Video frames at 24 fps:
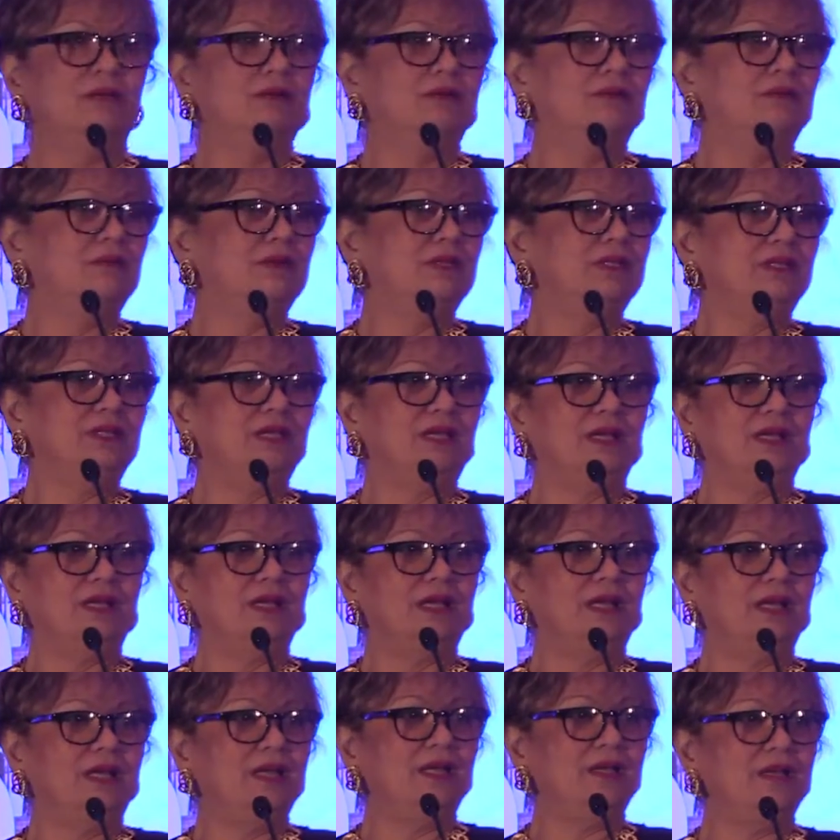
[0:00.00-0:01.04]
What the
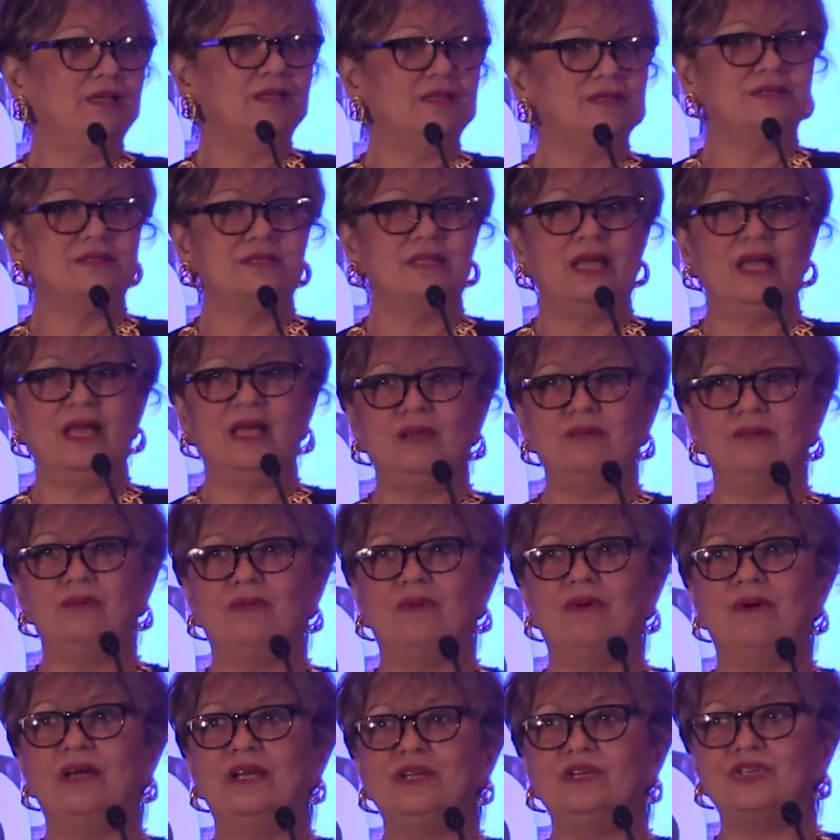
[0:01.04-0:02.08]
heck is that and
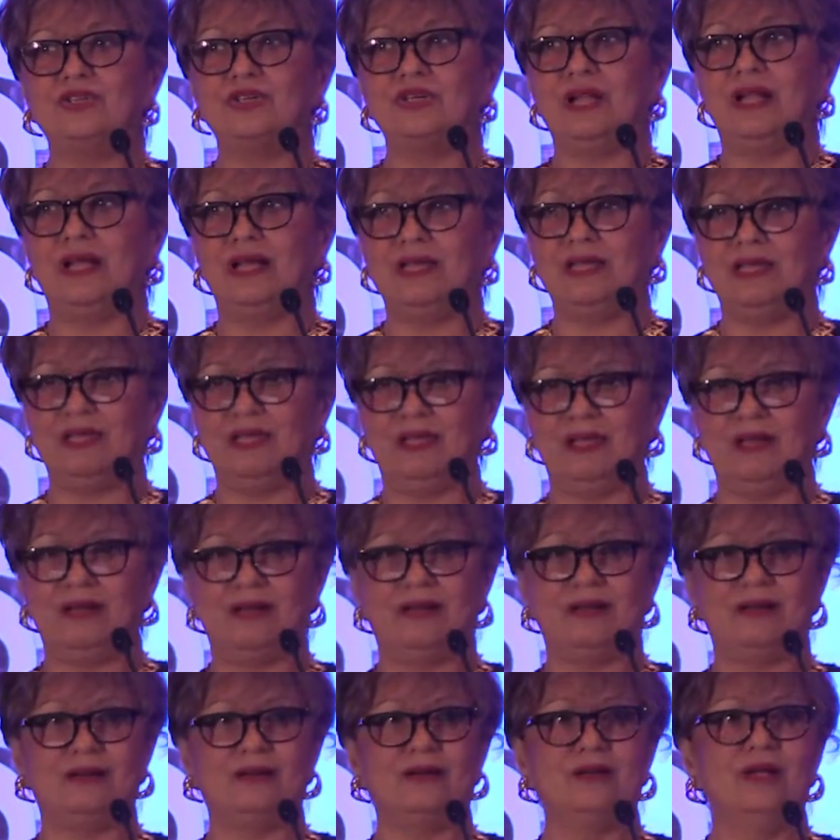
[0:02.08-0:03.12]
why should I
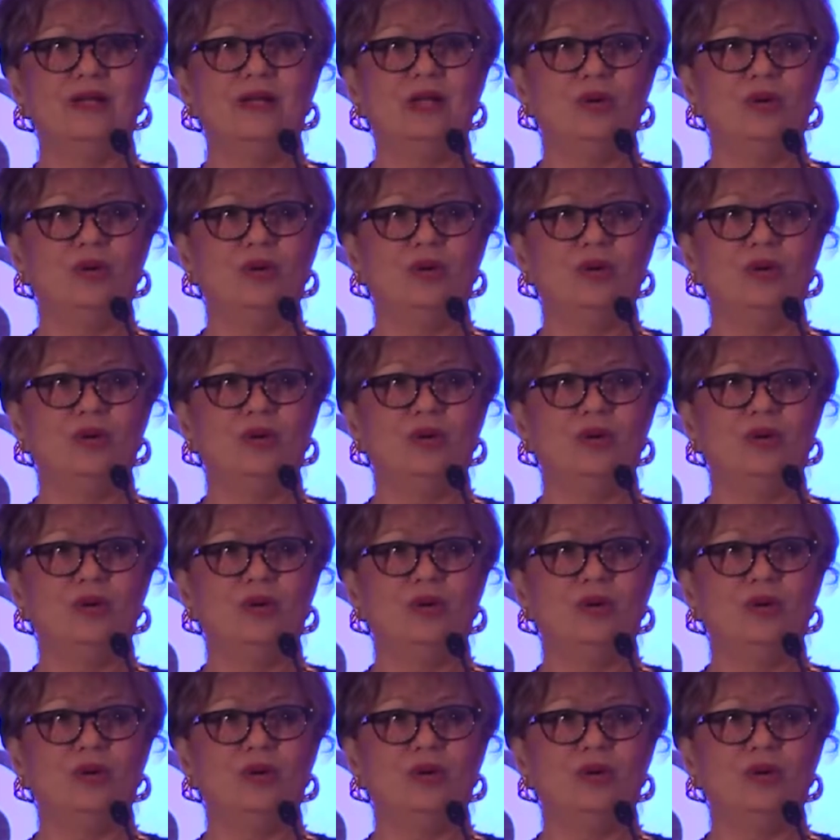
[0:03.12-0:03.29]
care?